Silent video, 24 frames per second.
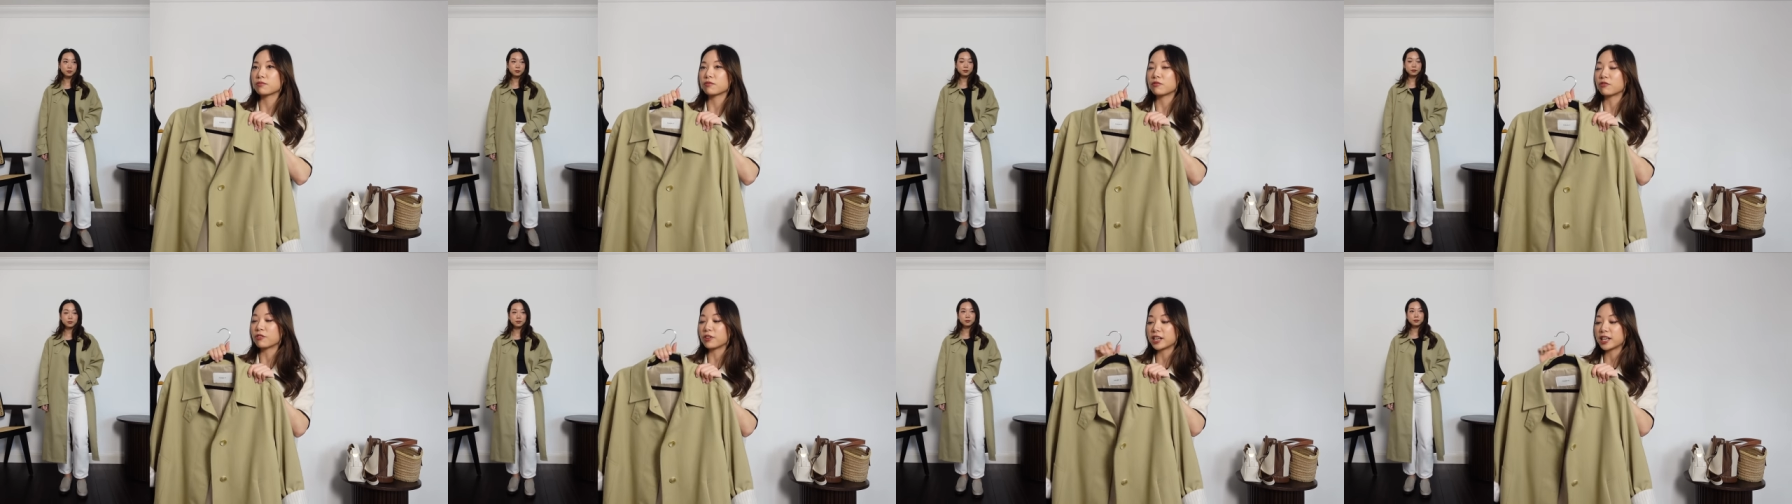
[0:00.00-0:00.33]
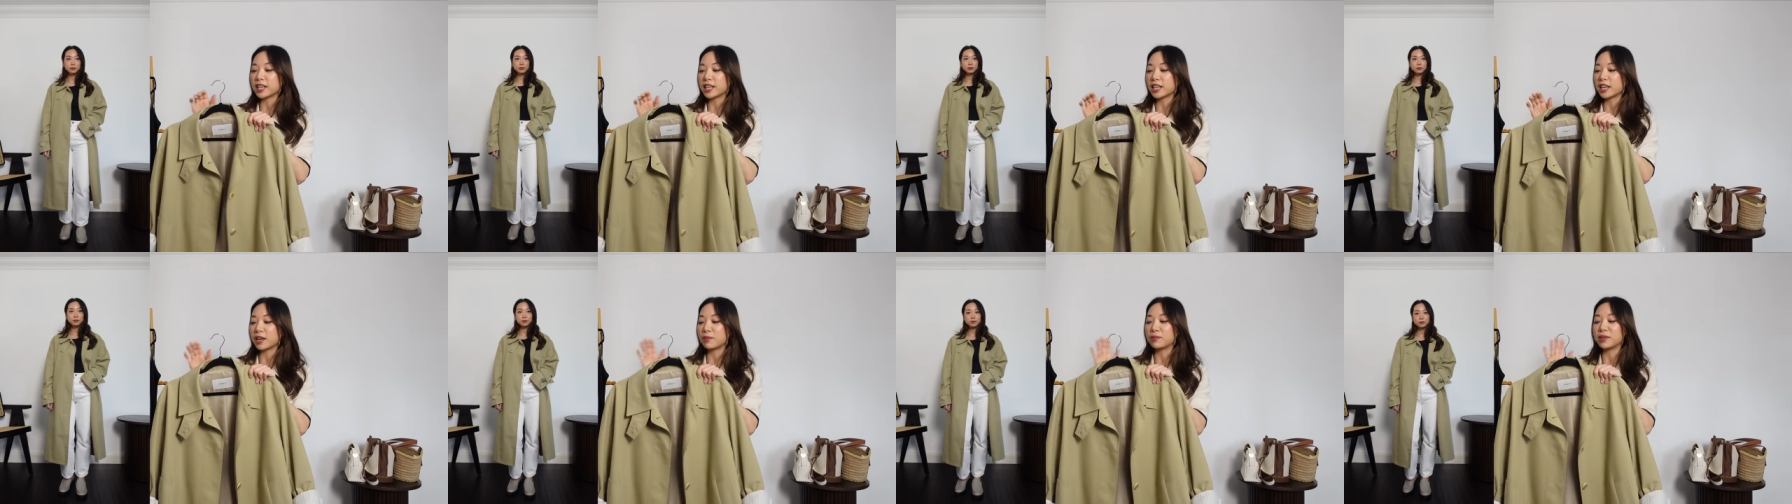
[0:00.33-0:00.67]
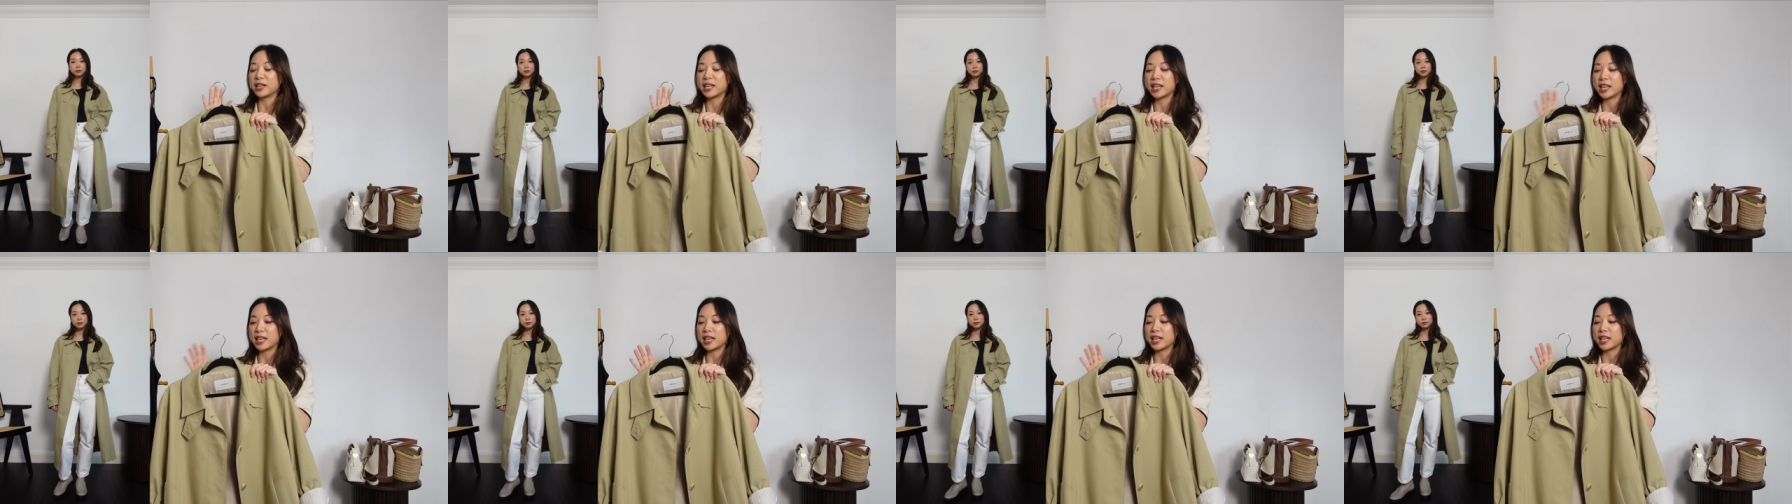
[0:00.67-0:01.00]
really am
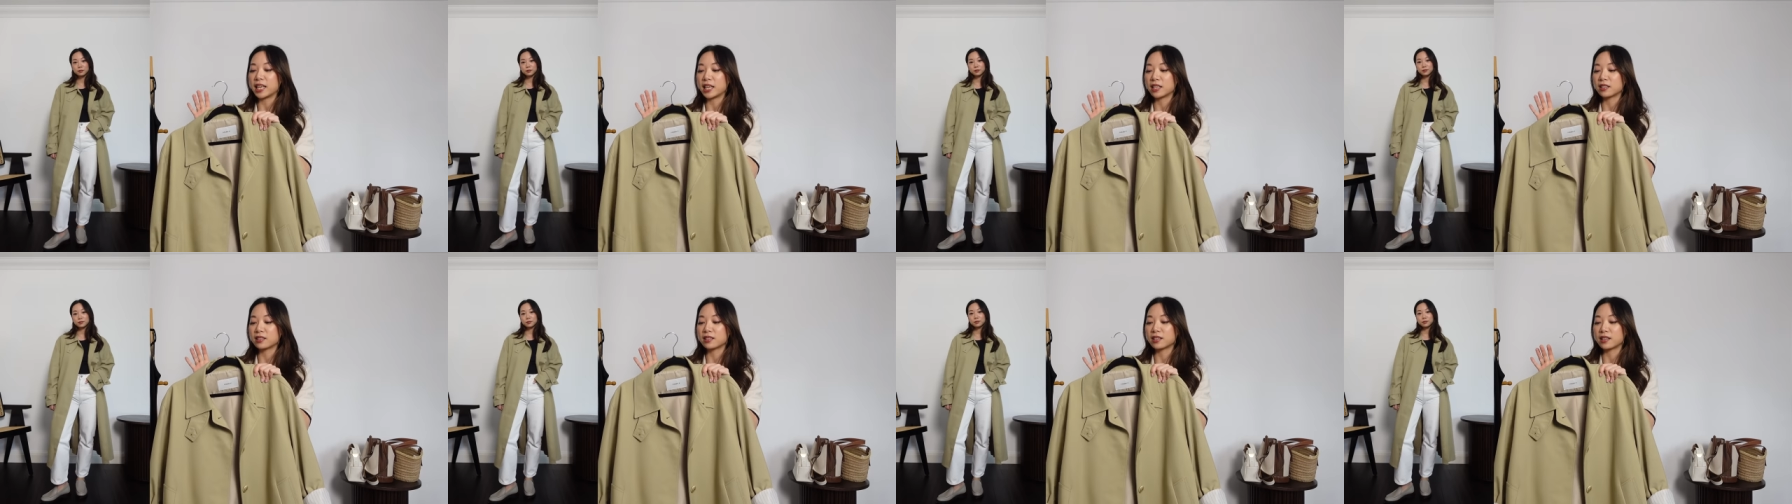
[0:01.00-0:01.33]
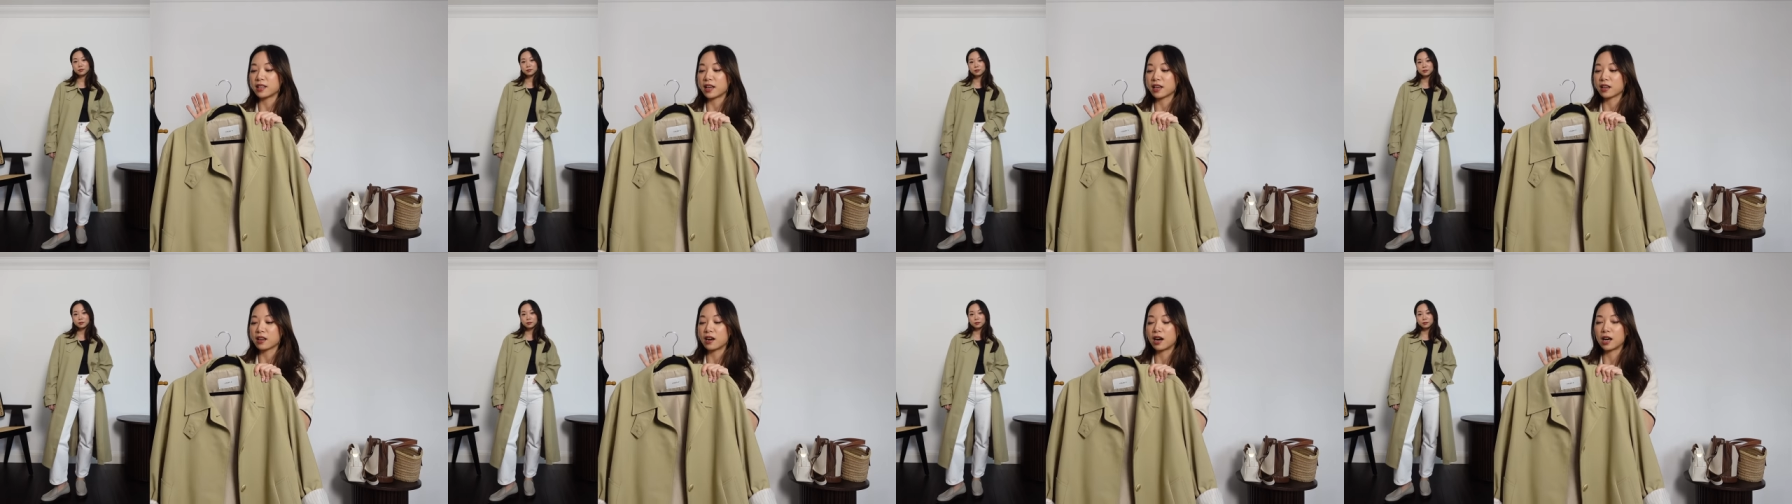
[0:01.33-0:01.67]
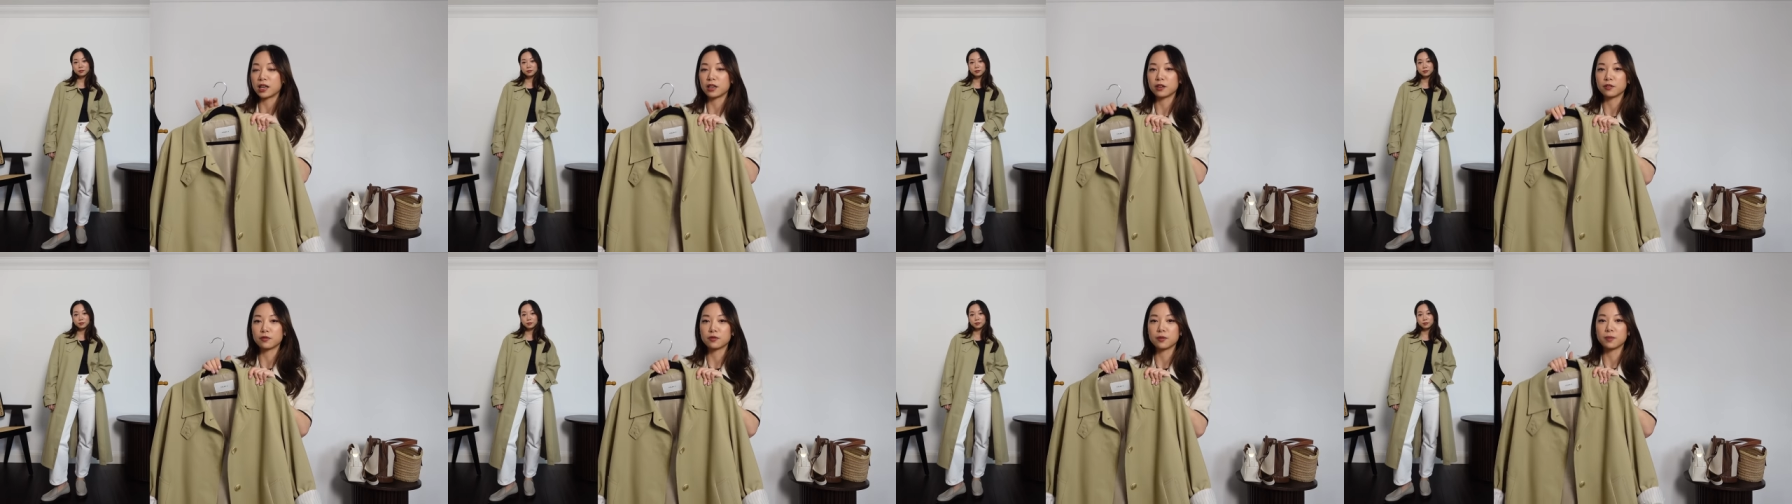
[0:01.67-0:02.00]
leaning into that
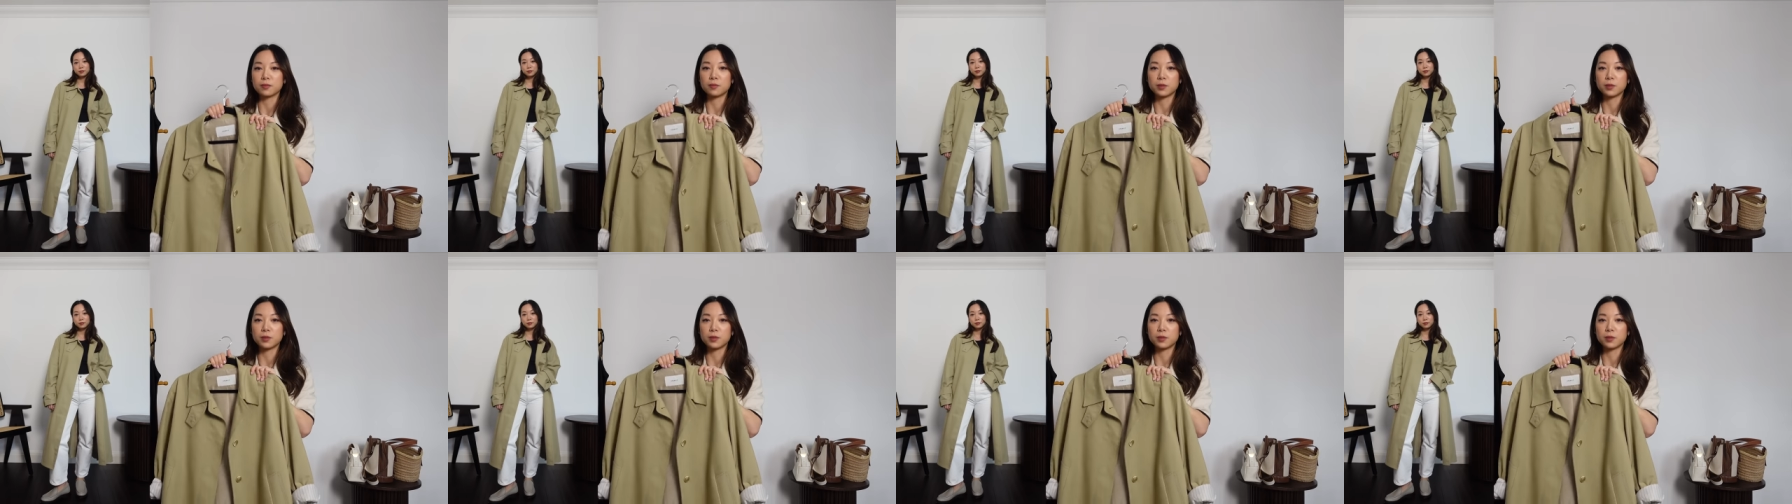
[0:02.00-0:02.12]
kind of